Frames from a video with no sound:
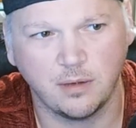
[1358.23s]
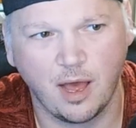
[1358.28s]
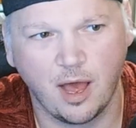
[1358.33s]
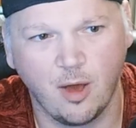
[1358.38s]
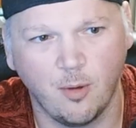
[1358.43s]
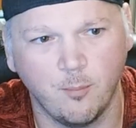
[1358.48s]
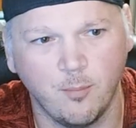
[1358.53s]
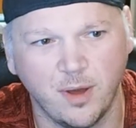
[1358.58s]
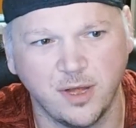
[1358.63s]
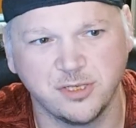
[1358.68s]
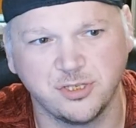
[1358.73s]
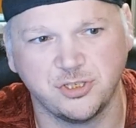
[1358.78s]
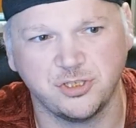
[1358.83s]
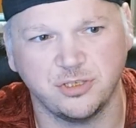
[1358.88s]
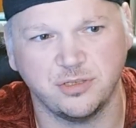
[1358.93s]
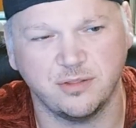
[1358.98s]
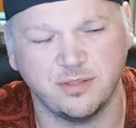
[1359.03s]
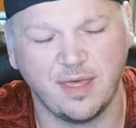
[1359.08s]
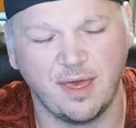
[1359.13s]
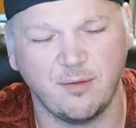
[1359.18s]

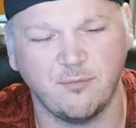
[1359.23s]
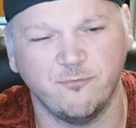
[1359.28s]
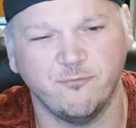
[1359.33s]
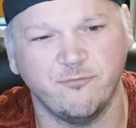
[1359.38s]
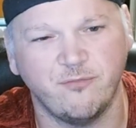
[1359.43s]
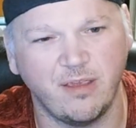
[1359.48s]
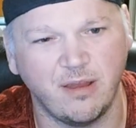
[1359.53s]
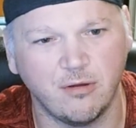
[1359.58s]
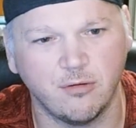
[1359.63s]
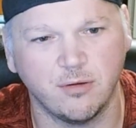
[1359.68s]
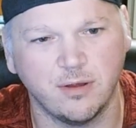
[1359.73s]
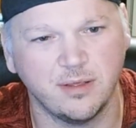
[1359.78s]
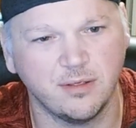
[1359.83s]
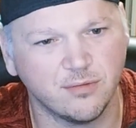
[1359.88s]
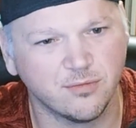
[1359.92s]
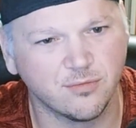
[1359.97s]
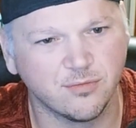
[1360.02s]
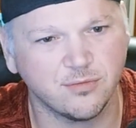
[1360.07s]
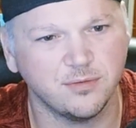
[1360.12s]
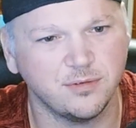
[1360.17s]
much that
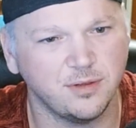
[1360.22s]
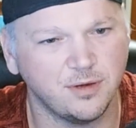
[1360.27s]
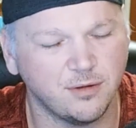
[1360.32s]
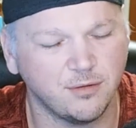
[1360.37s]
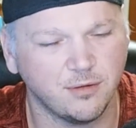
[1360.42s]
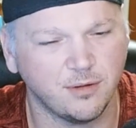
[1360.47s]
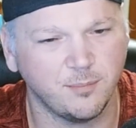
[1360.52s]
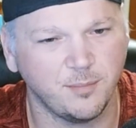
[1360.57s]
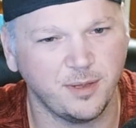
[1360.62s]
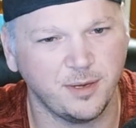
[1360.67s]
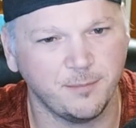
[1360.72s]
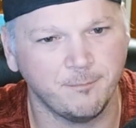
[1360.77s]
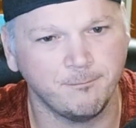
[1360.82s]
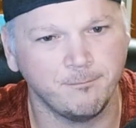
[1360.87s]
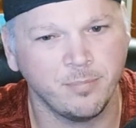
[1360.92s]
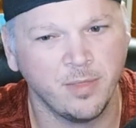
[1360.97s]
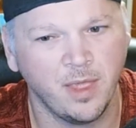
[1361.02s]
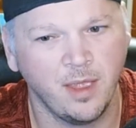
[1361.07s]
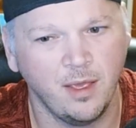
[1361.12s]
varies. You know what I mean?